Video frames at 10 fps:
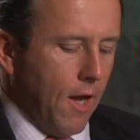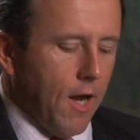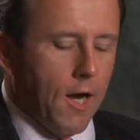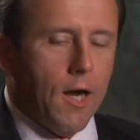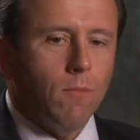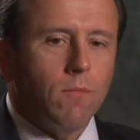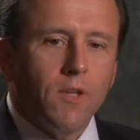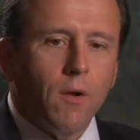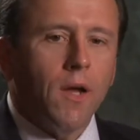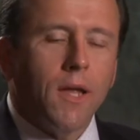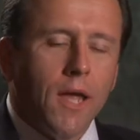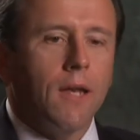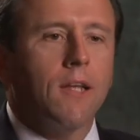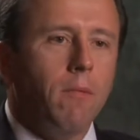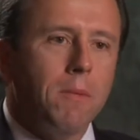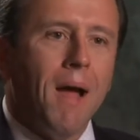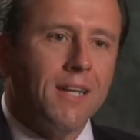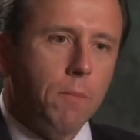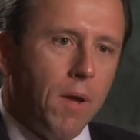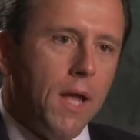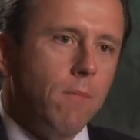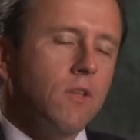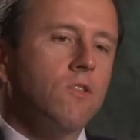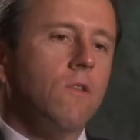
again, coming back to payments,